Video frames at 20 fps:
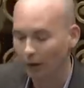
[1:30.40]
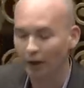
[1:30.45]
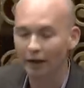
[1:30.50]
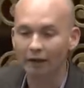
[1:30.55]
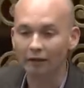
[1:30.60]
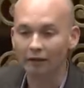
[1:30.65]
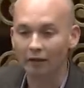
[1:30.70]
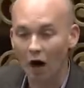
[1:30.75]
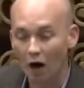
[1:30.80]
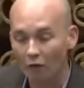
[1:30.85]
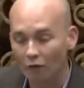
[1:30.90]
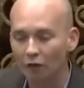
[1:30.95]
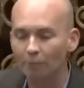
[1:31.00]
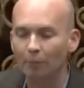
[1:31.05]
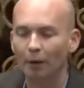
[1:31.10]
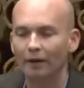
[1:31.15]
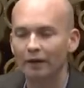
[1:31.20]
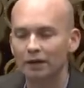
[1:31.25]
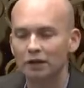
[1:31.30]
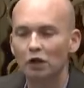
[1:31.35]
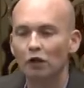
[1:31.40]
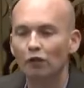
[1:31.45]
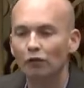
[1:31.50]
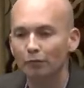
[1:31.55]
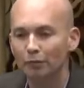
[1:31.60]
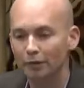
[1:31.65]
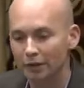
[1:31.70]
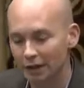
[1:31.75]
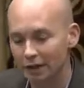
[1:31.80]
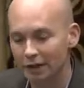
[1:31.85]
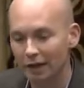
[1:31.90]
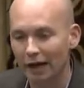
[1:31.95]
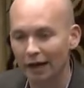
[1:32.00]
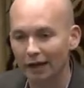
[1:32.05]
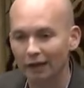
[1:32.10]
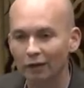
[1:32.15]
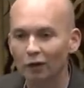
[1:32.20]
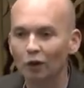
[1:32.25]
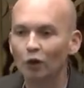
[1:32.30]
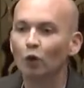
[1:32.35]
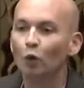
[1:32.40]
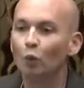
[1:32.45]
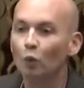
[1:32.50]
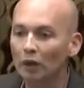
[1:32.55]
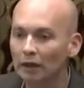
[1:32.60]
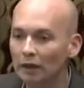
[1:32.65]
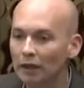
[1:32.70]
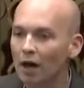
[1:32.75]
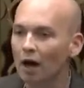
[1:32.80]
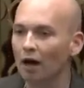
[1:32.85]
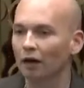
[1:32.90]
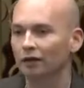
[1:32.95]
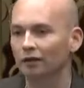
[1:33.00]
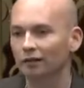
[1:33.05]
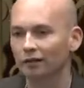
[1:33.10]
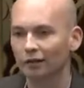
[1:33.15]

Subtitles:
offered by this government today will not